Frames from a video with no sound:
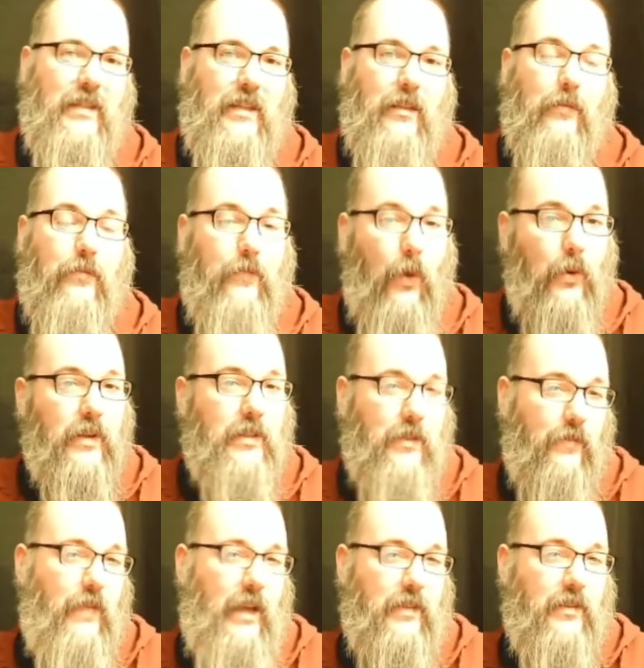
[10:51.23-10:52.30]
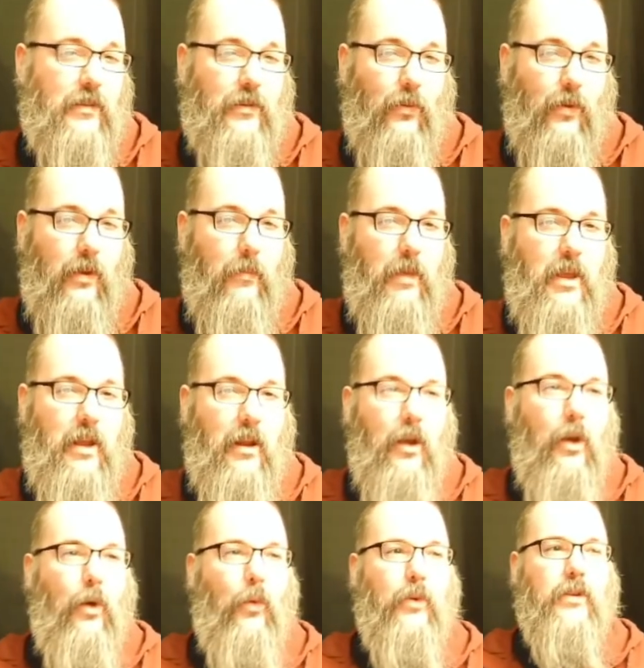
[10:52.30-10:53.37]
the focus of that story beat,
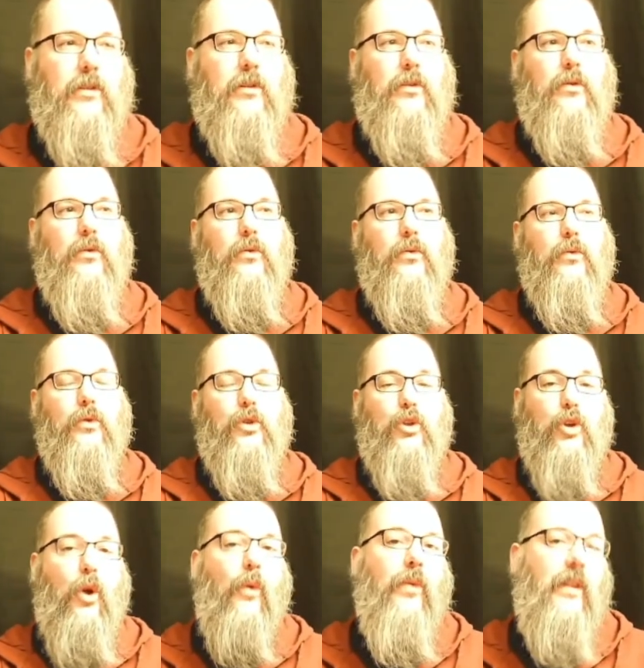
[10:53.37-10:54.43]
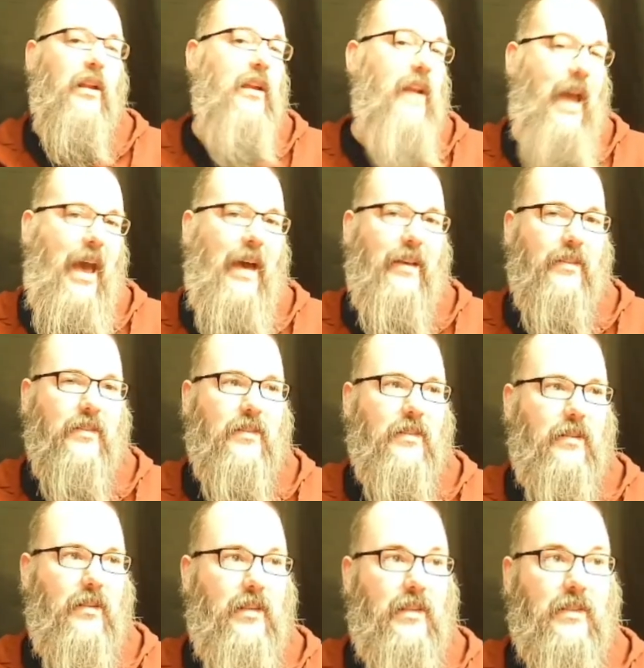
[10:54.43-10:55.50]
was to show that he has
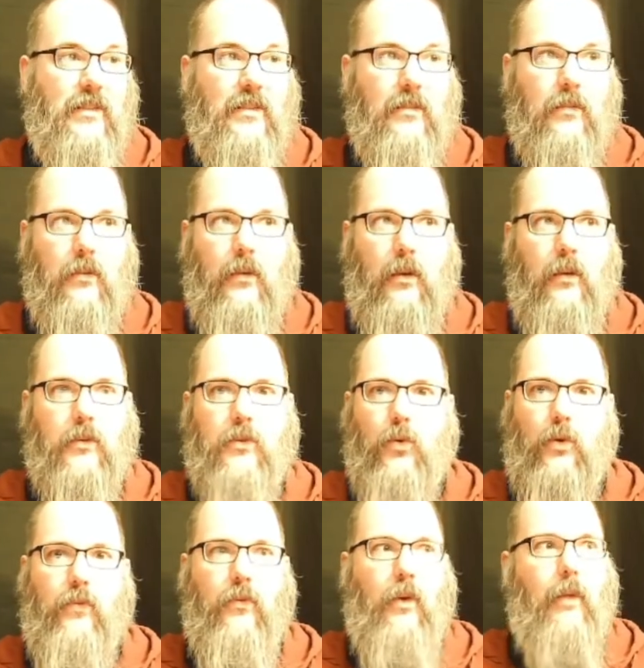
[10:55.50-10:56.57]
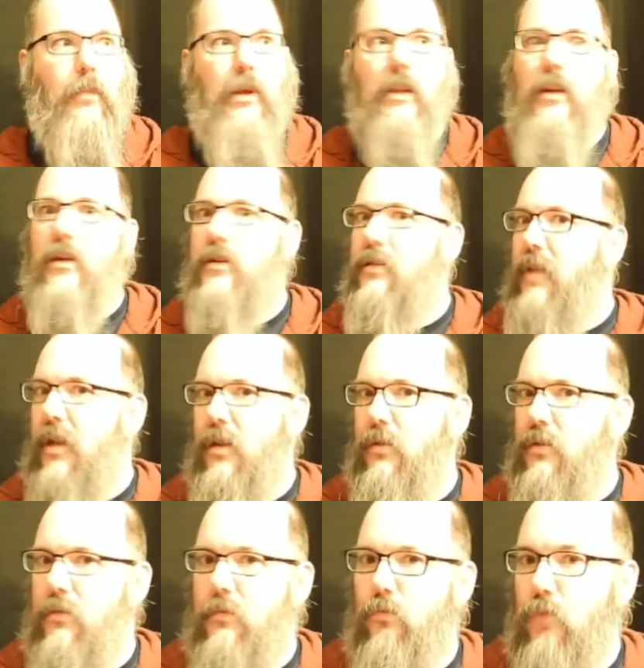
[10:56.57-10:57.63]
these sort of abilities that he
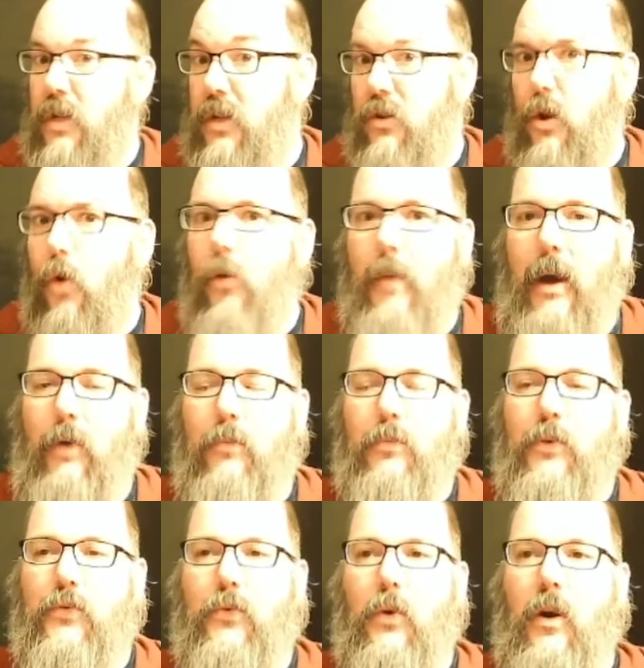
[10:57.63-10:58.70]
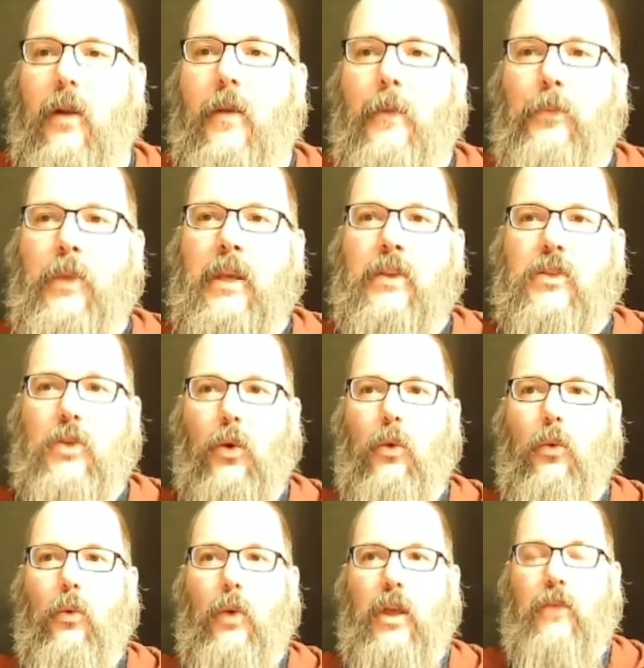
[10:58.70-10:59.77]
didn't know about before.
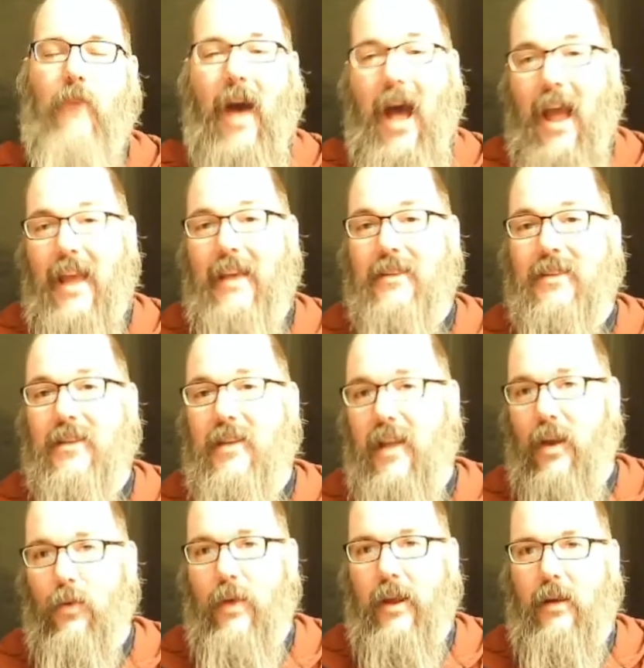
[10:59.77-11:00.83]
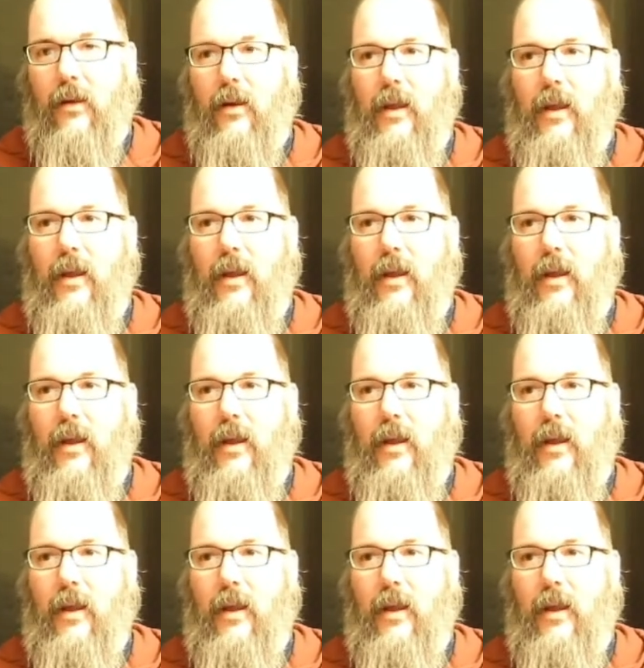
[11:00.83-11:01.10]
So if I, as the narrator, am